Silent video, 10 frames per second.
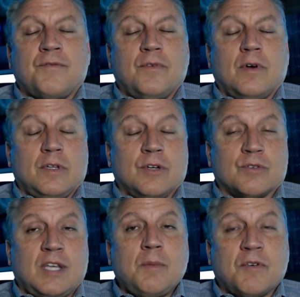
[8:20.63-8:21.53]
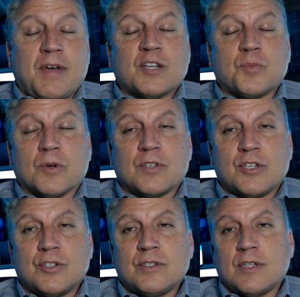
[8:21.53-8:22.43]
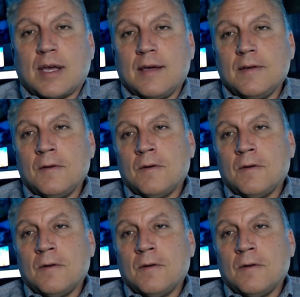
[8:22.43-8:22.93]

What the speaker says: Your team of experts, I should say,